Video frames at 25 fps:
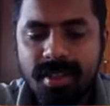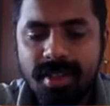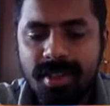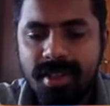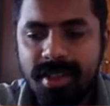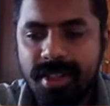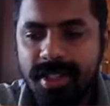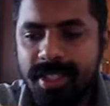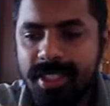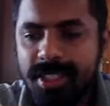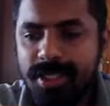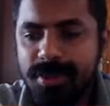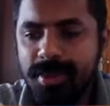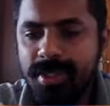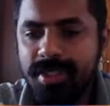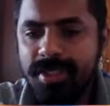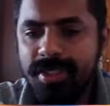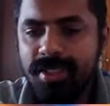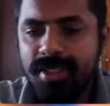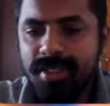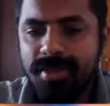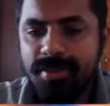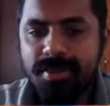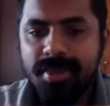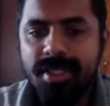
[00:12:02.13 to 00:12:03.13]
Next
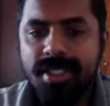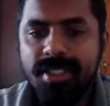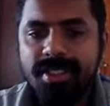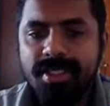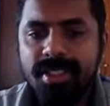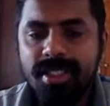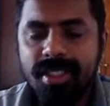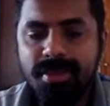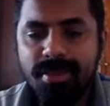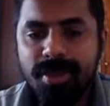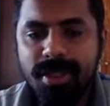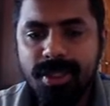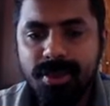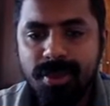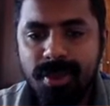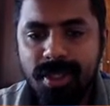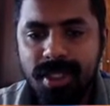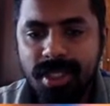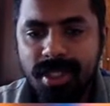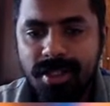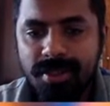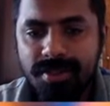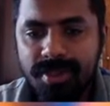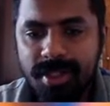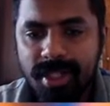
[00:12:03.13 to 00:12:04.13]
puzzle number
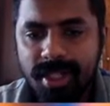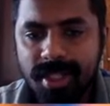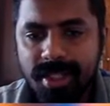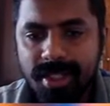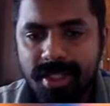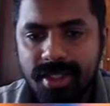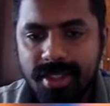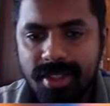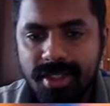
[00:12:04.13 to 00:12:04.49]
25.